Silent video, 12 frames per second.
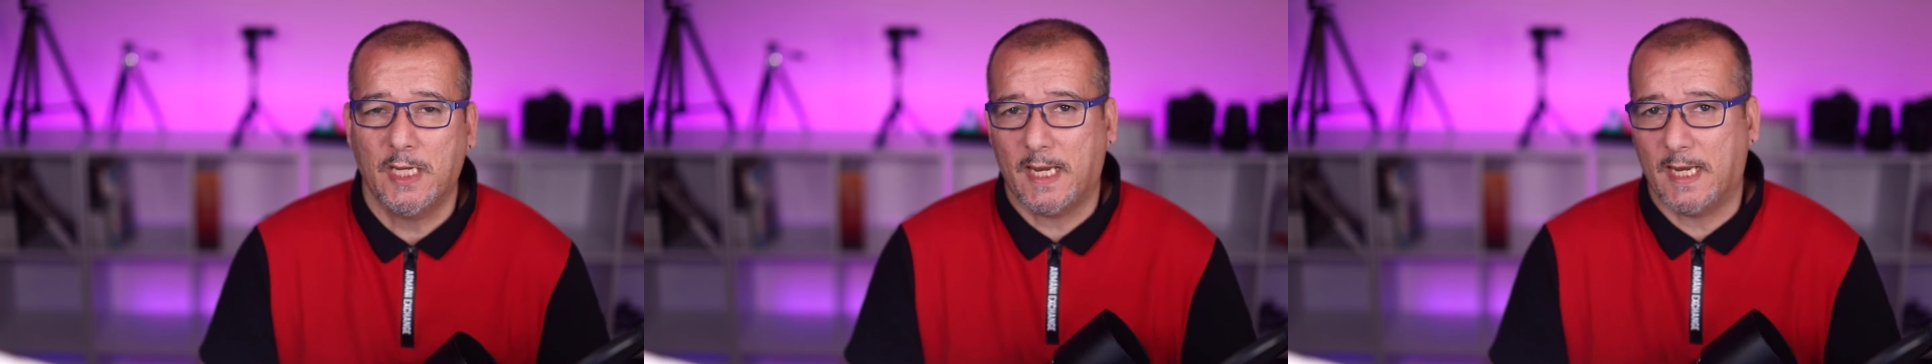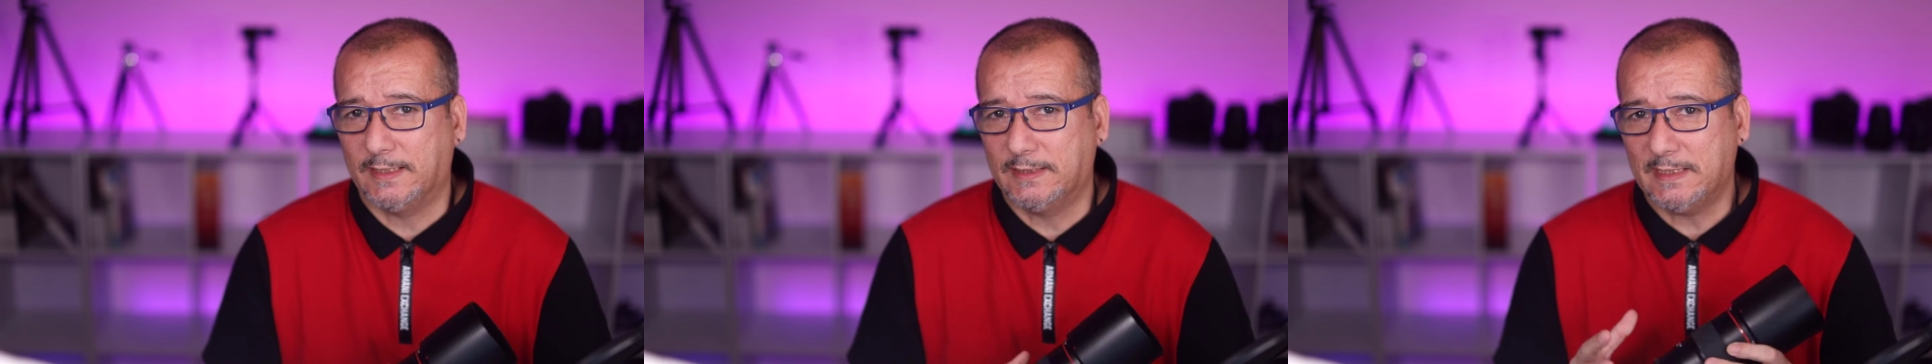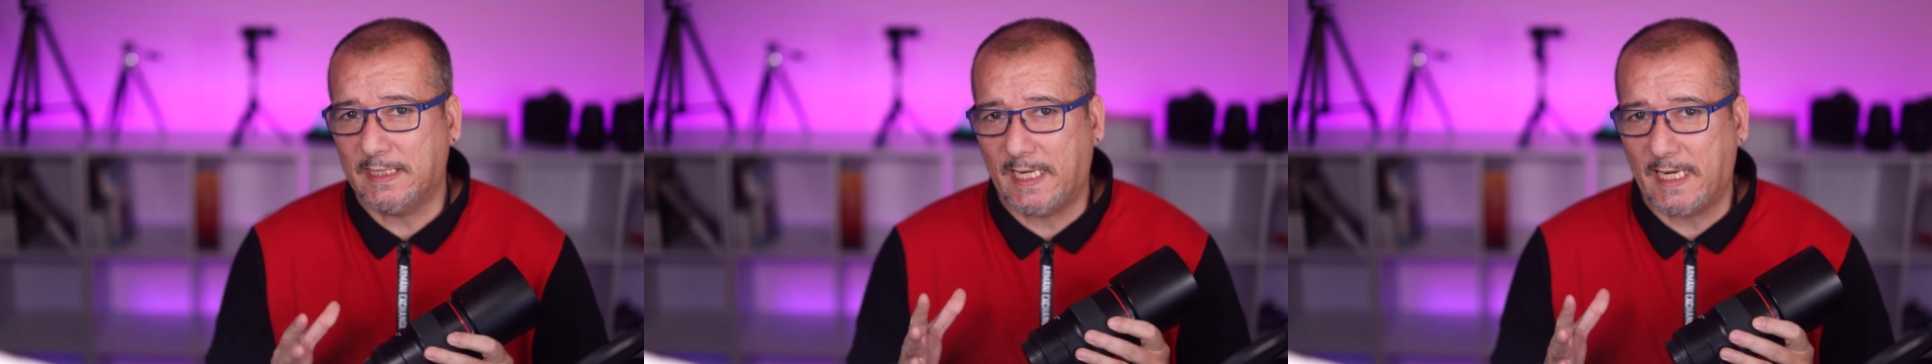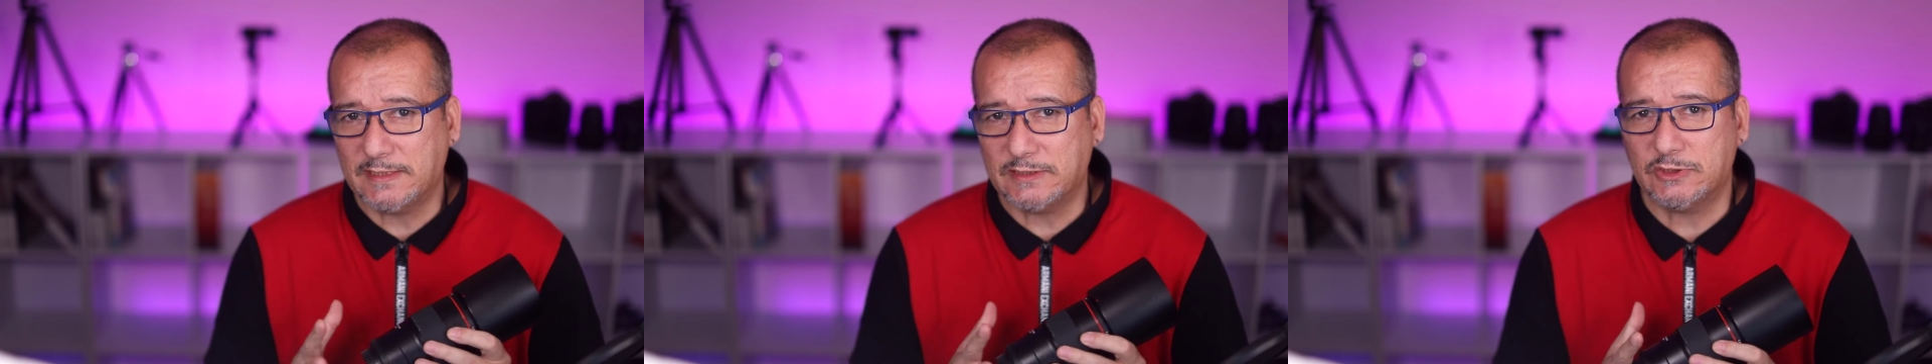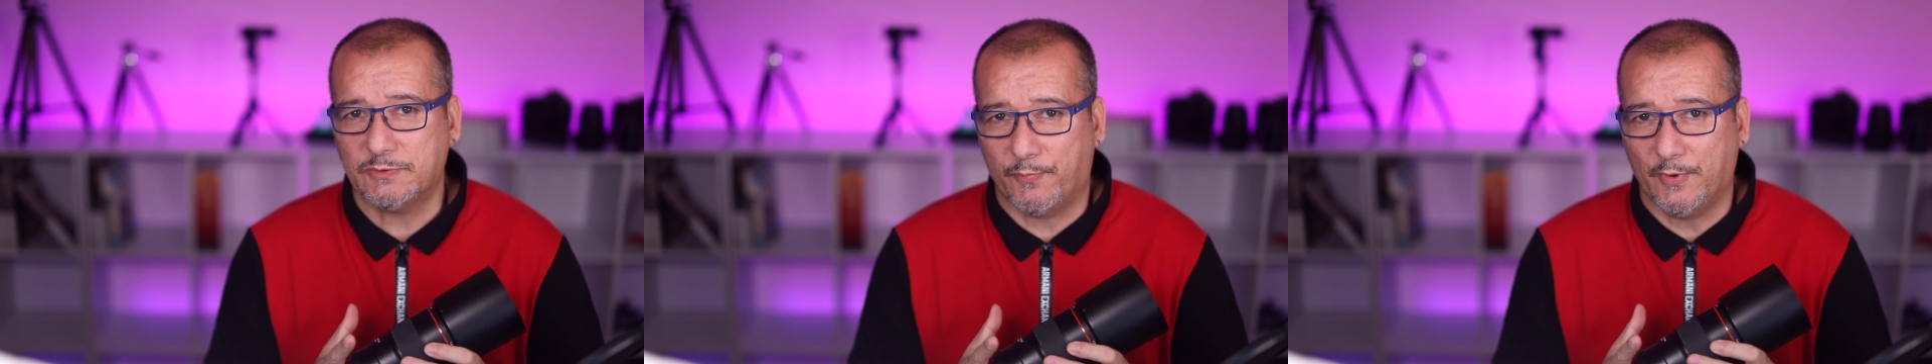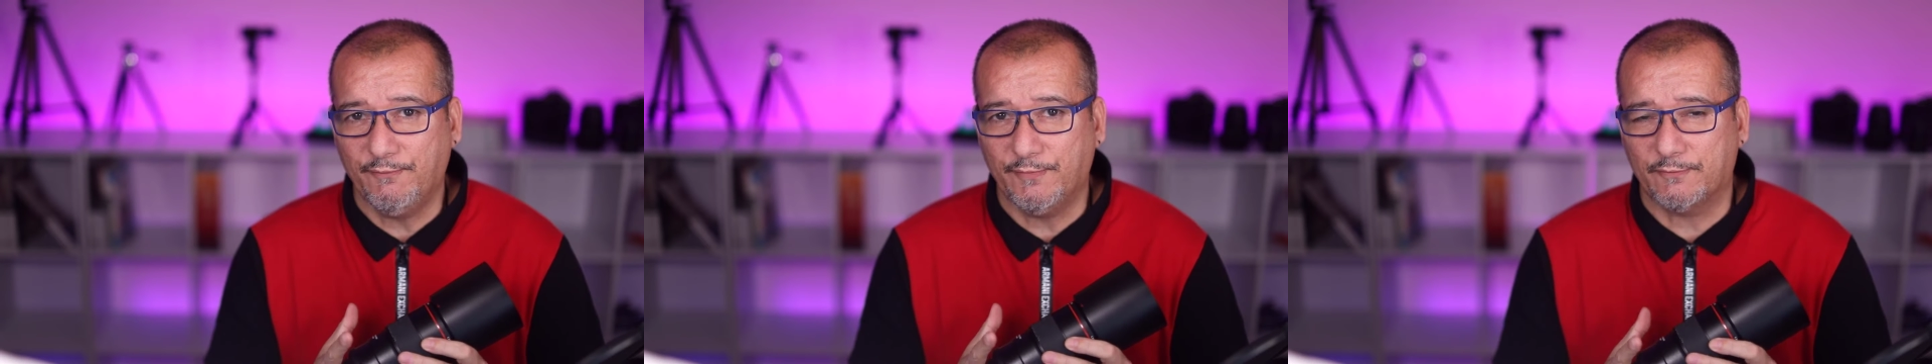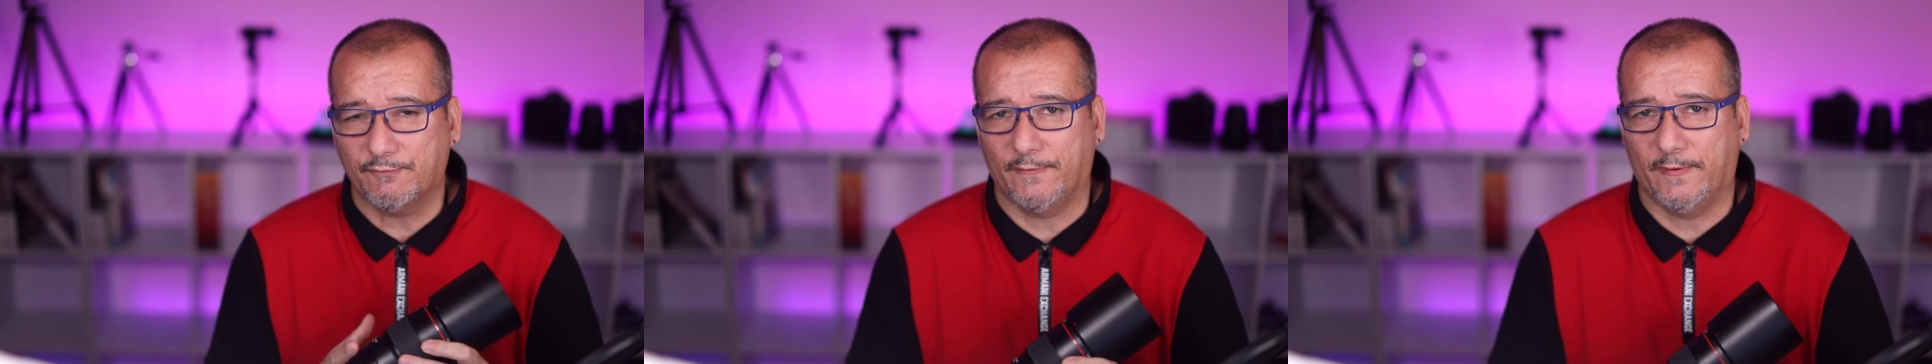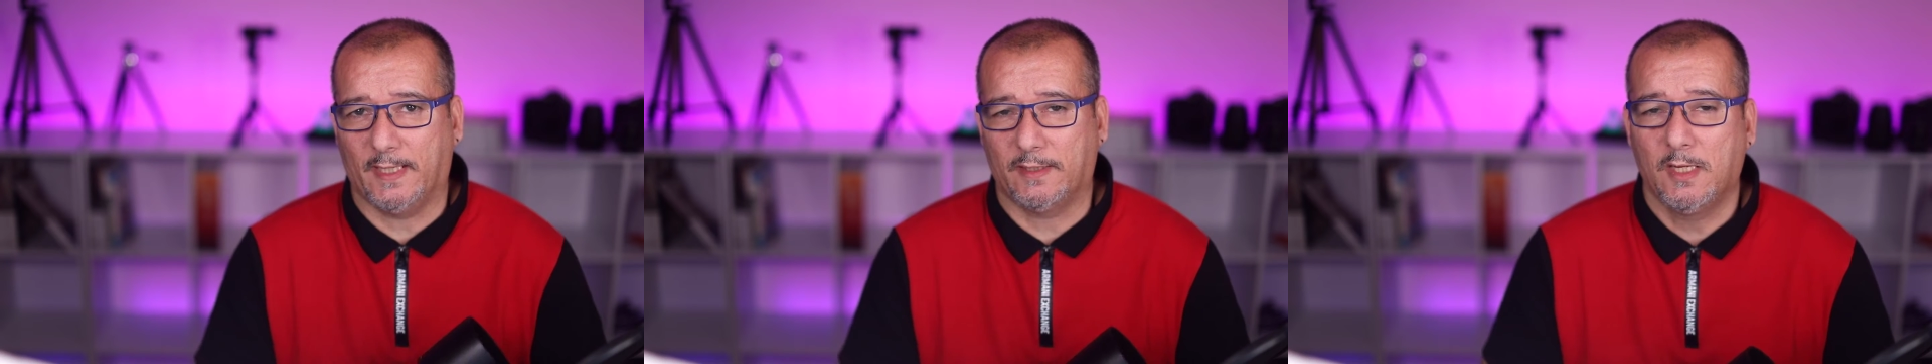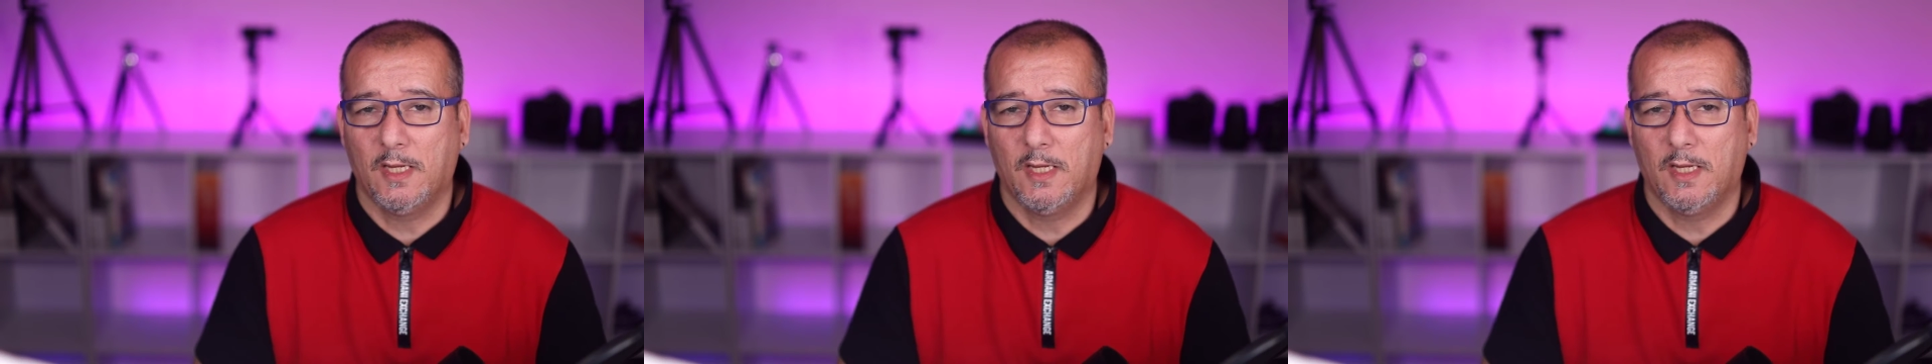and this lens is perfect for that.